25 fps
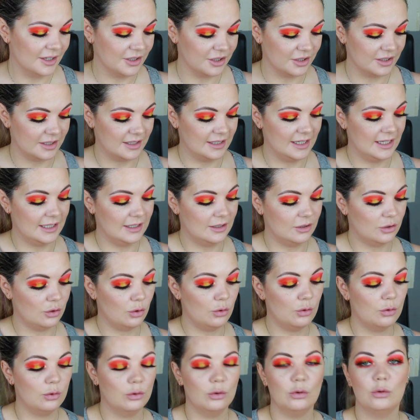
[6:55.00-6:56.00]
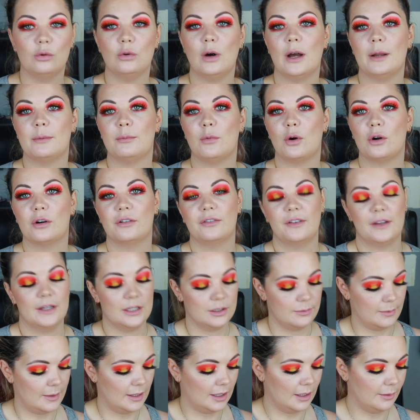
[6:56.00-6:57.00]
I just needed, oh, oh, and Morphe
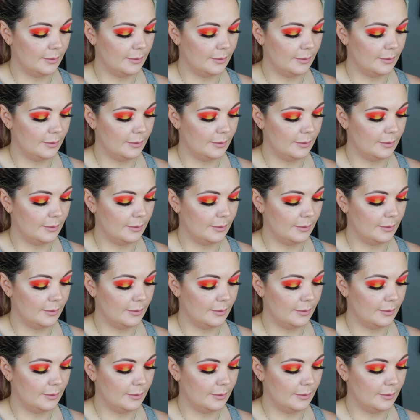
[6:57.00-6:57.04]
as well.